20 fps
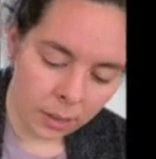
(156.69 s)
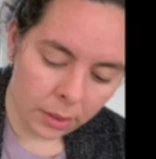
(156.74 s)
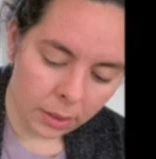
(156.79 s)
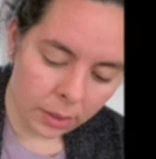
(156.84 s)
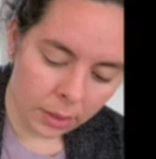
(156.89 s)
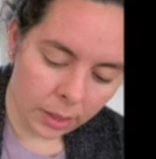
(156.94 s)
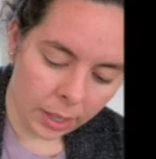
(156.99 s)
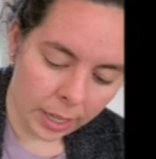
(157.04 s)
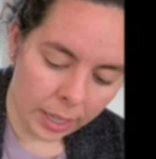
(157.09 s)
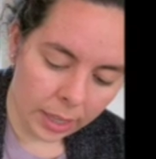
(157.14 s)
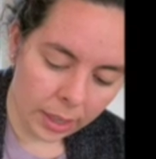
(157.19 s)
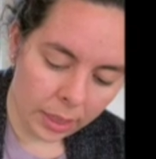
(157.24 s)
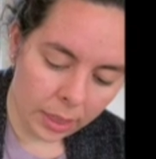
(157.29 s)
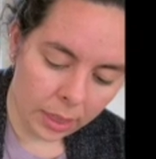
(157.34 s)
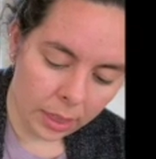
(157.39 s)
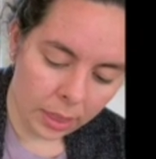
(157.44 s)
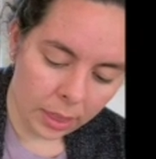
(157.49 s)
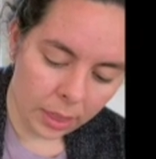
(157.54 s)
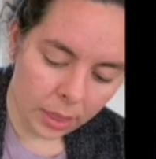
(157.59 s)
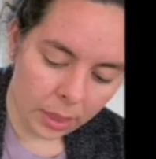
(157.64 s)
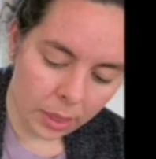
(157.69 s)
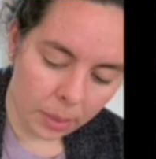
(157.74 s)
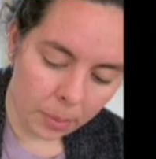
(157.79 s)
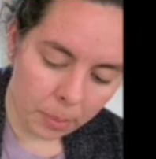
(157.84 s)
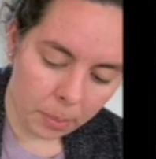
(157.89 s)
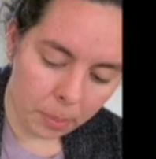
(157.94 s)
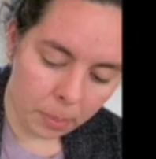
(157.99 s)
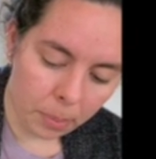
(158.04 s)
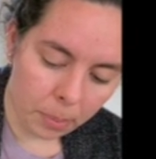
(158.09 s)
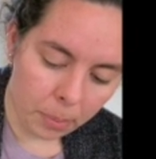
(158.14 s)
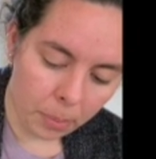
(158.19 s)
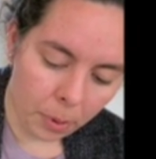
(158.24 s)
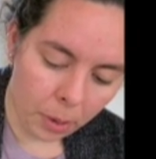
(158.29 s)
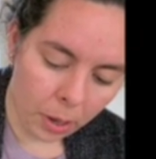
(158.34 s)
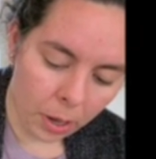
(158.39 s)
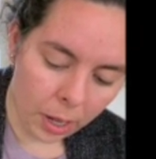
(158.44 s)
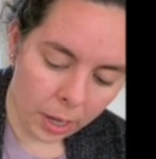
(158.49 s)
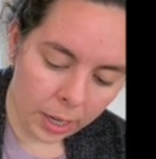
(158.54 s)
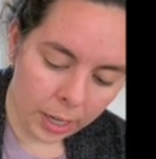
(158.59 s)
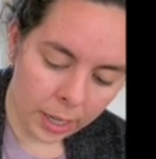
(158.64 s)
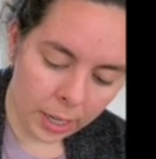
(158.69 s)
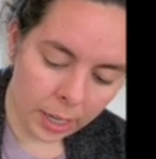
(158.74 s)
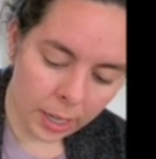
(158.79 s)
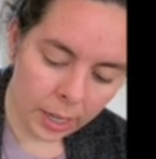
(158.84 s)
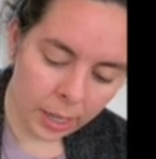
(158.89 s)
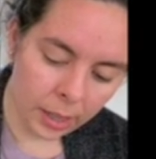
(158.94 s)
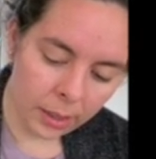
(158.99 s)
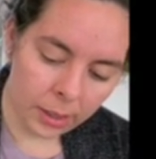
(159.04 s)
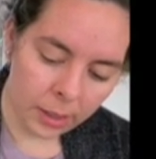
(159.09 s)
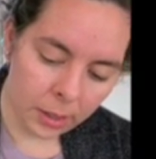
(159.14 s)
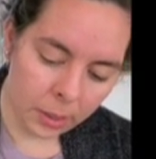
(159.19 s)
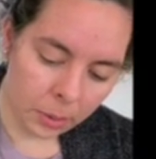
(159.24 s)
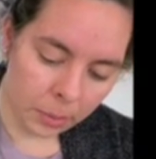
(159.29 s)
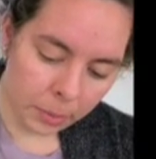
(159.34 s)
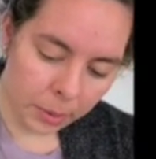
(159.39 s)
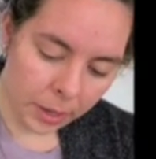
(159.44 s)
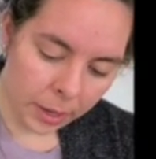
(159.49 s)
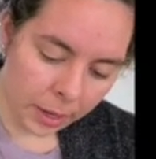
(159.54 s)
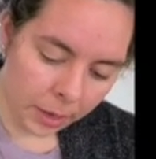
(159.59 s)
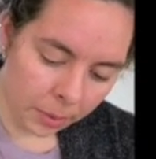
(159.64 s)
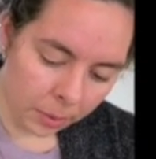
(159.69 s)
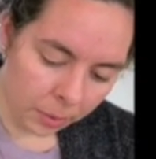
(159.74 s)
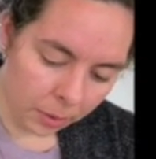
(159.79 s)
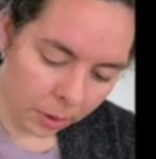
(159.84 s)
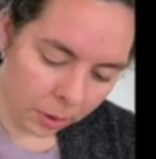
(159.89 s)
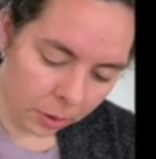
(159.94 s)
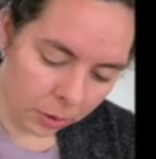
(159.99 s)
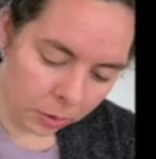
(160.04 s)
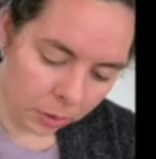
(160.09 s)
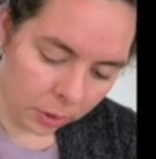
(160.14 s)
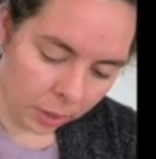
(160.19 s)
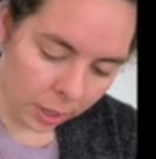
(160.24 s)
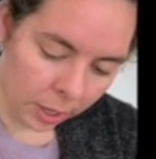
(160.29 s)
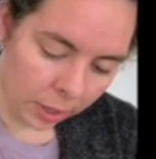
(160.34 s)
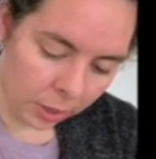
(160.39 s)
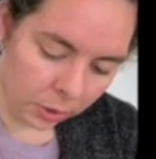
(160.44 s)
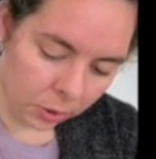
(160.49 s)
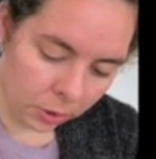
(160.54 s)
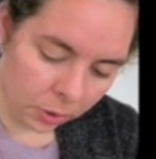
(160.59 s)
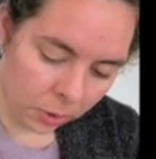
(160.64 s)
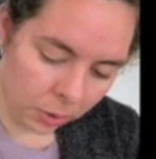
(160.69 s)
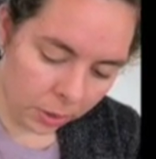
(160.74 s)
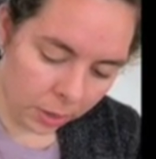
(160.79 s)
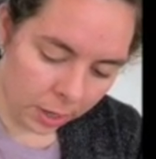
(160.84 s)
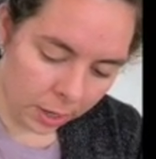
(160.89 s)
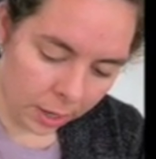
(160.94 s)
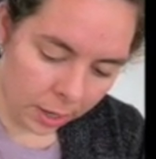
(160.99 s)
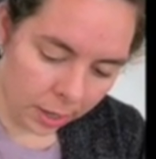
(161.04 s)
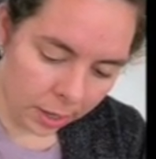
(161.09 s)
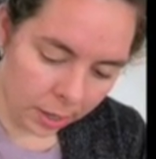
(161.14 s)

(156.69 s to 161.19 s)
like the body a little bit. I'll just kind of show you.